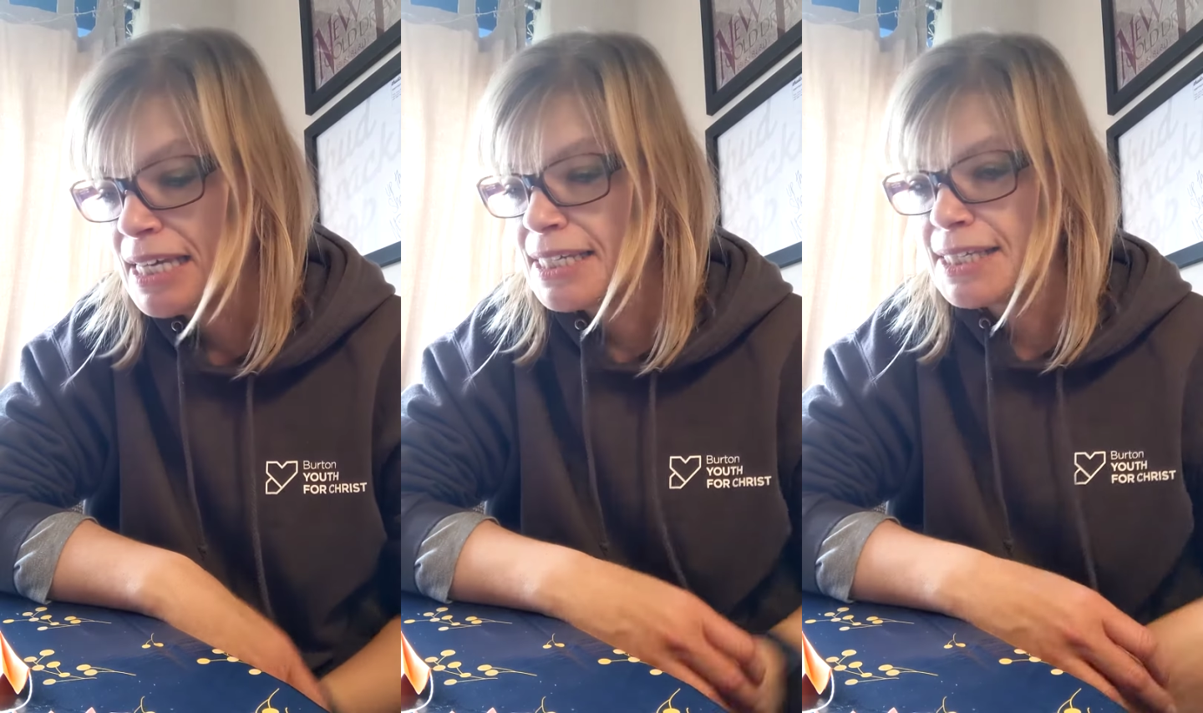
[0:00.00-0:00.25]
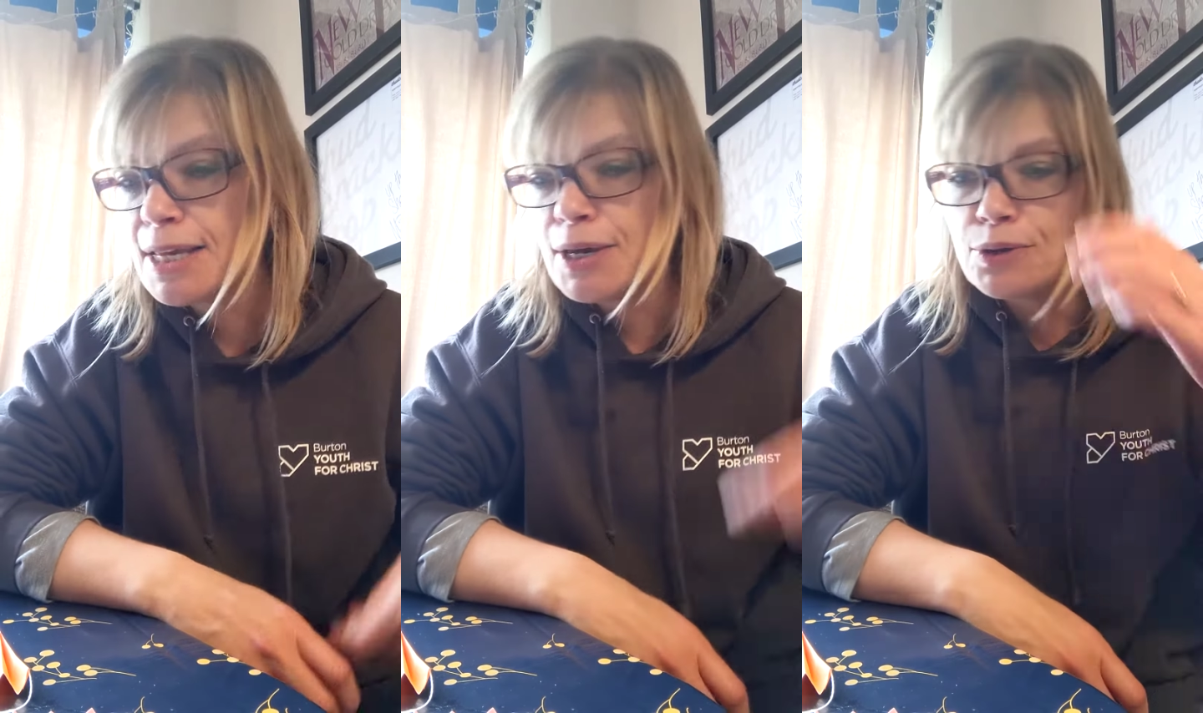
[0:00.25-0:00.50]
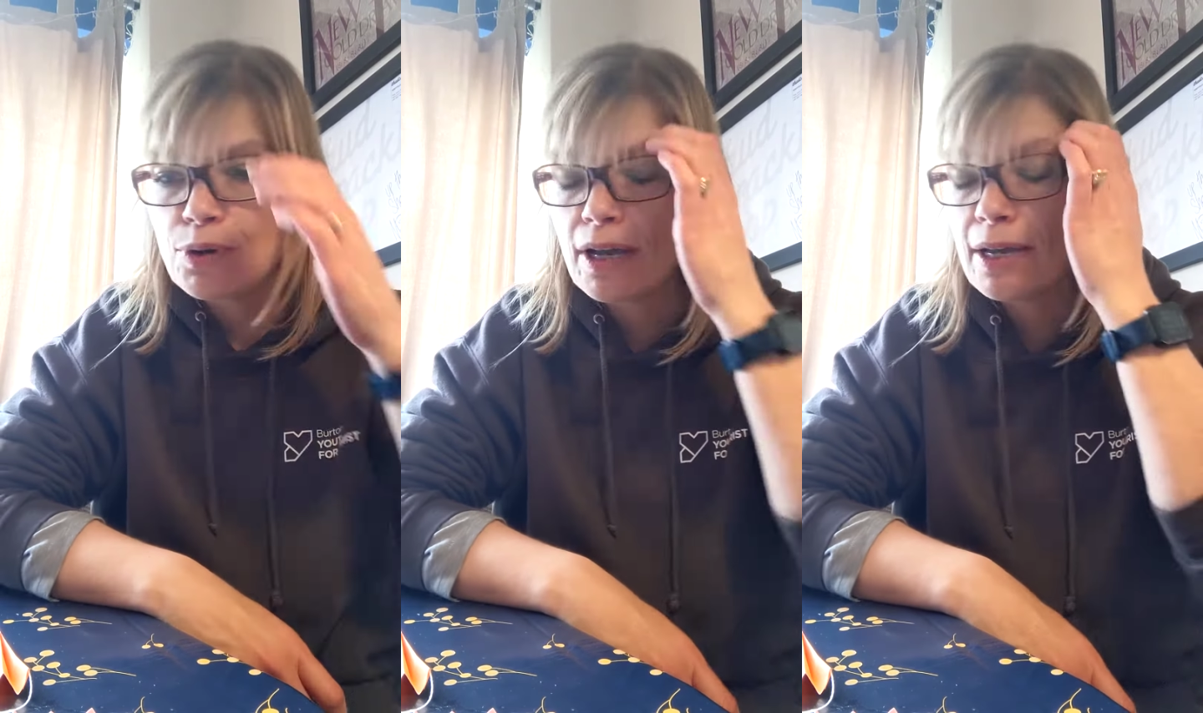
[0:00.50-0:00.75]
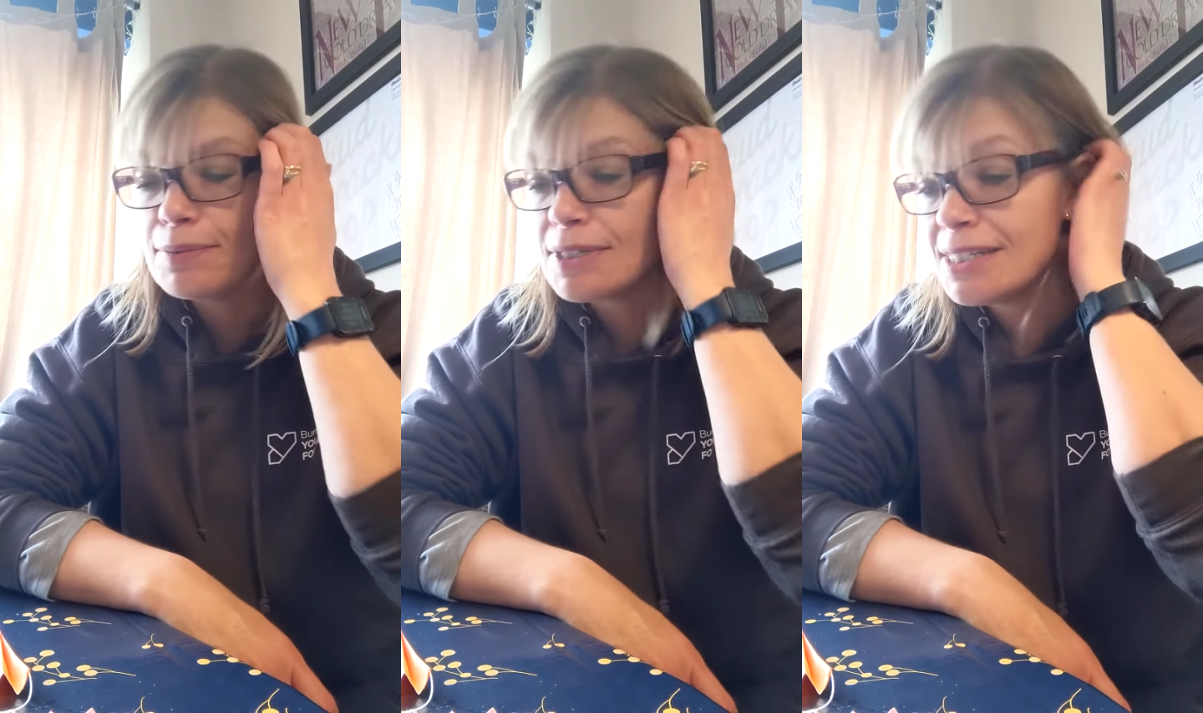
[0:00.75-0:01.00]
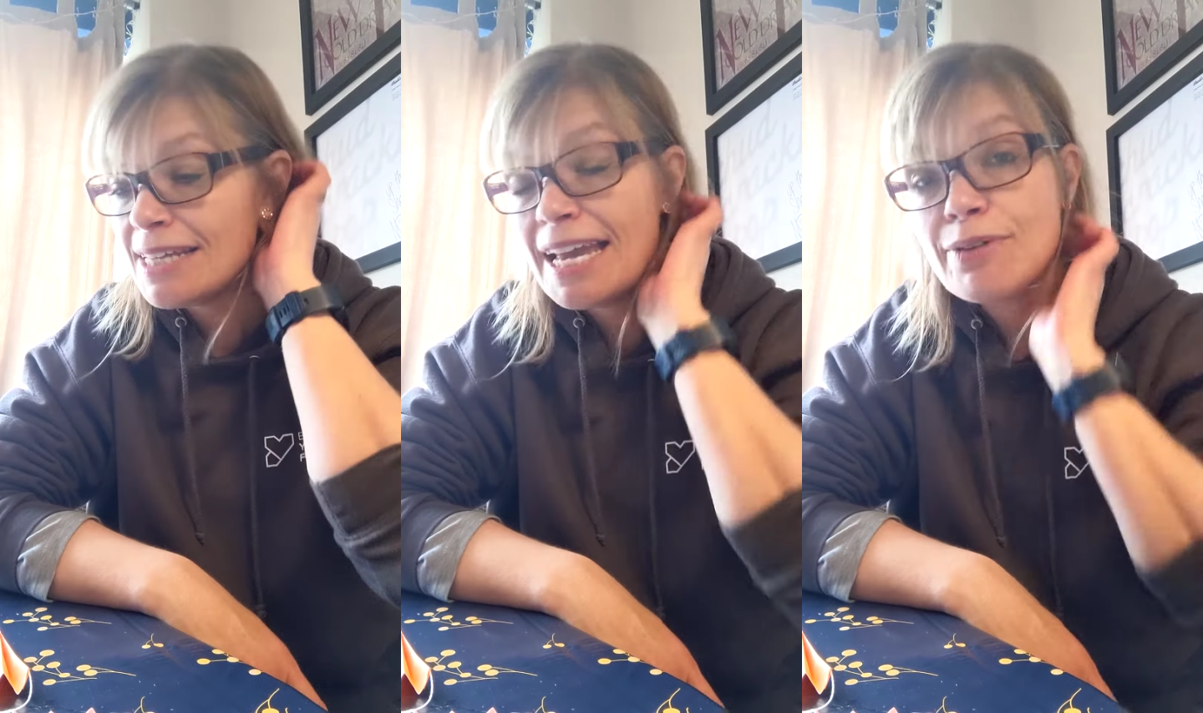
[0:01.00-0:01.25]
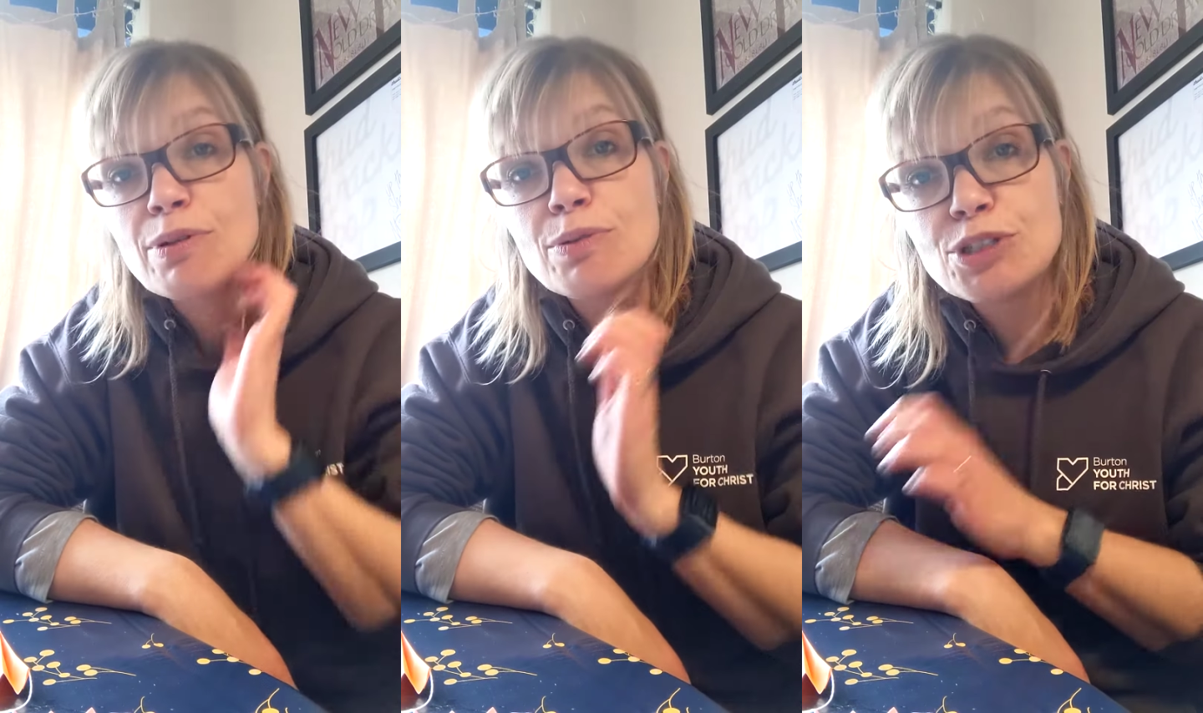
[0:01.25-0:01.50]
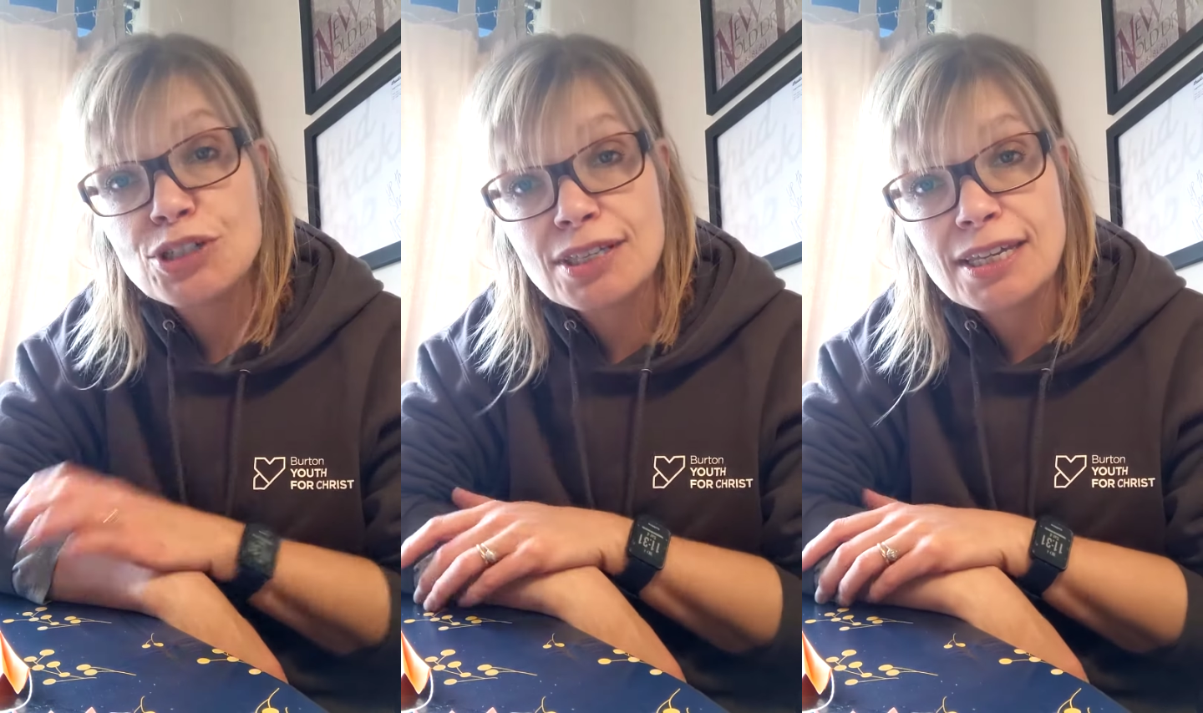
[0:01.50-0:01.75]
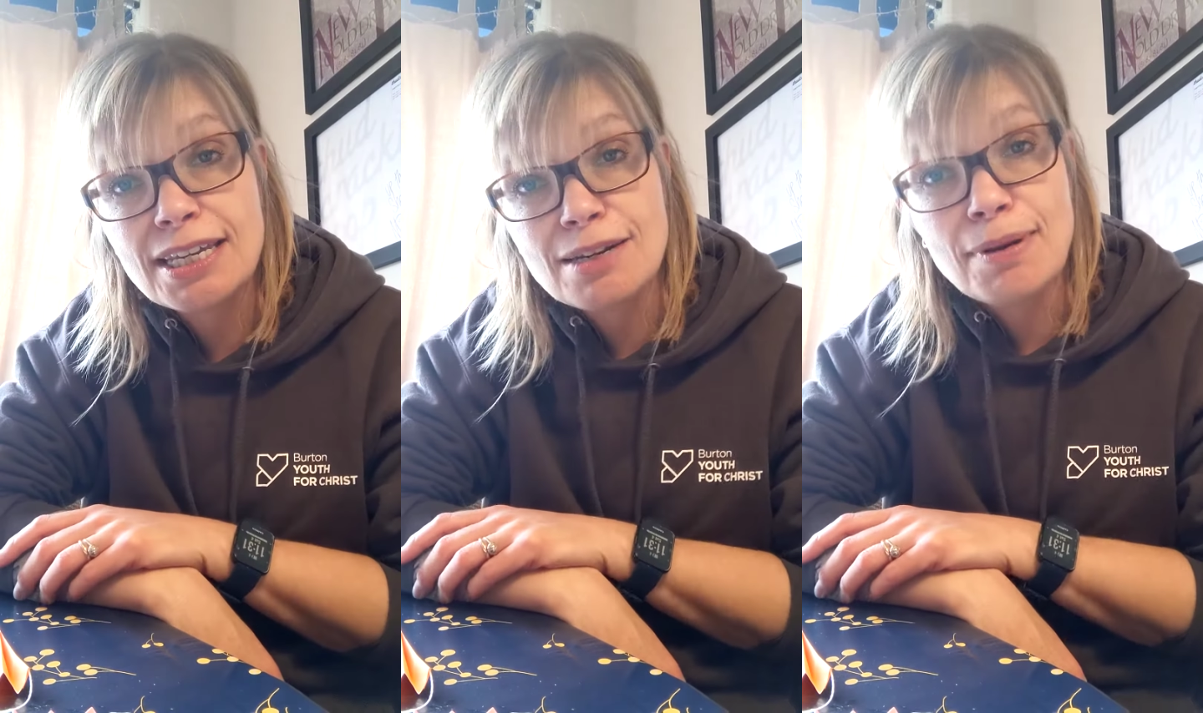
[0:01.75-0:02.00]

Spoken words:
So today we were just thinking